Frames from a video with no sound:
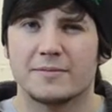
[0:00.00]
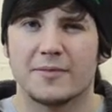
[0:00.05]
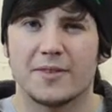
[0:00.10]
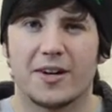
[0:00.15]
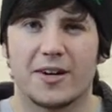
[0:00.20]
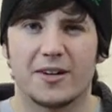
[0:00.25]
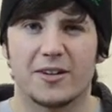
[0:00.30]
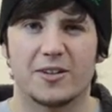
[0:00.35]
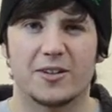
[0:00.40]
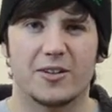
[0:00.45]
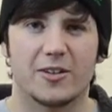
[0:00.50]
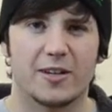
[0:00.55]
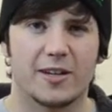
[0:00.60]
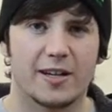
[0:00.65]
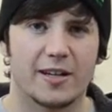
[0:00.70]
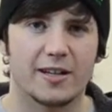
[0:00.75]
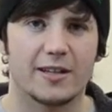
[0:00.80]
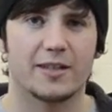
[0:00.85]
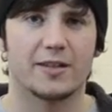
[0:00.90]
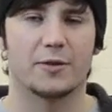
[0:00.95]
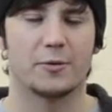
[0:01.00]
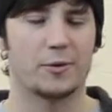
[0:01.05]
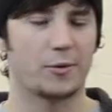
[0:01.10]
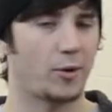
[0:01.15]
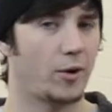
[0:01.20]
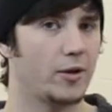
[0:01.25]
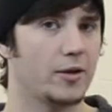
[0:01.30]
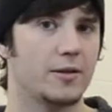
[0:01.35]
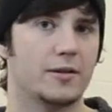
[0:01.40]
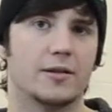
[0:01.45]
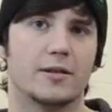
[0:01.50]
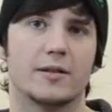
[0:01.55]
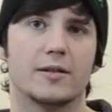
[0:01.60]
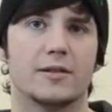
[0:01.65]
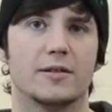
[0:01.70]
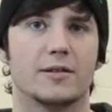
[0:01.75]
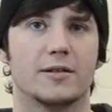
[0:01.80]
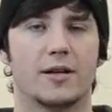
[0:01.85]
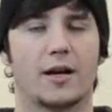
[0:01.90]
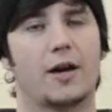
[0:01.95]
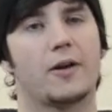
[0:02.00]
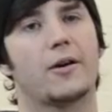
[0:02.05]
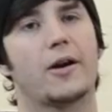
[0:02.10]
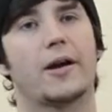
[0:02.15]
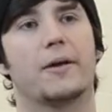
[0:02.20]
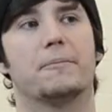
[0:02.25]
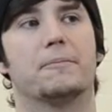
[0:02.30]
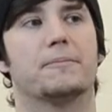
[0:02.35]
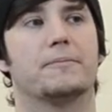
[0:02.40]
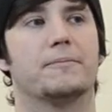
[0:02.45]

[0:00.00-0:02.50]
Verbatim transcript: Arrgh. Are we rolling? Yep. Alright.